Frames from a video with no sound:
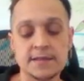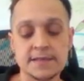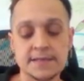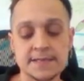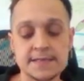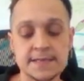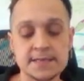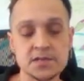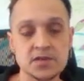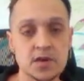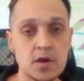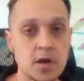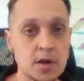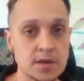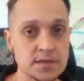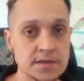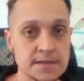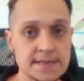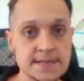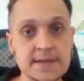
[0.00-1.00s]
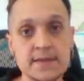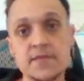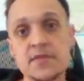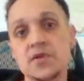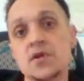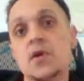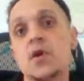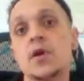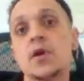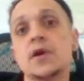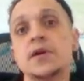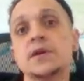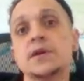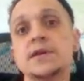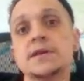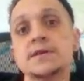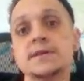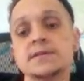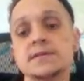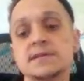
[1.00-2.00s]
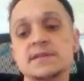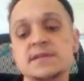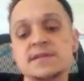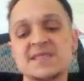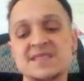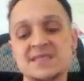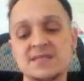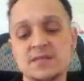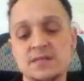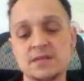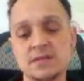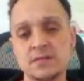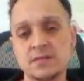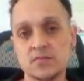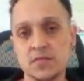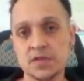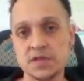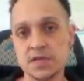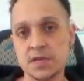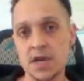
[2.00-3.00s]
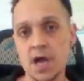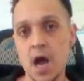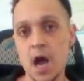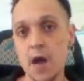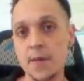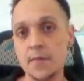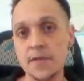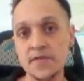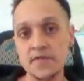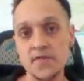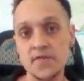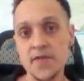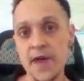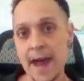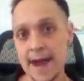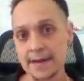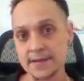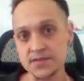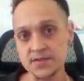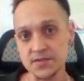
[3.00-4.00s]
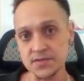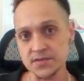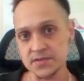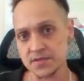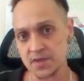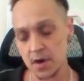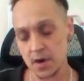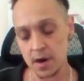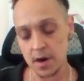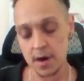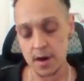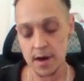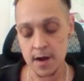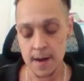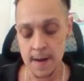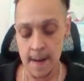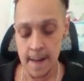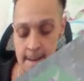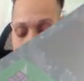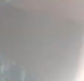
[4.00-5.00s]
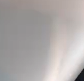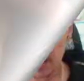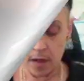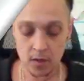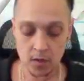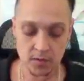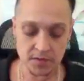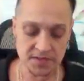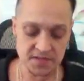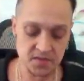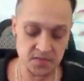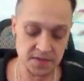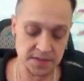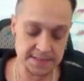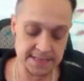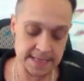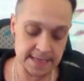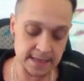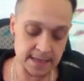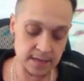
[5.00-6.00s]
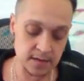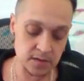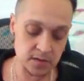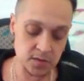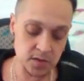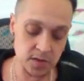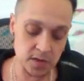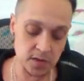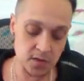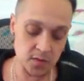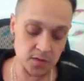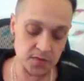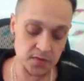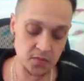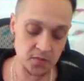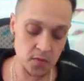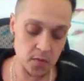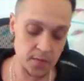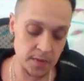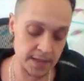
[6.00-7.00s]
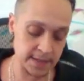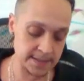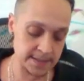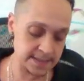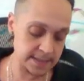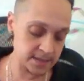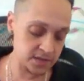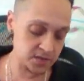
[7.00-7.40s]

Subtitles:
then the center card, the 7th card, is what the common factors are. I'll also be taking a look with the Romance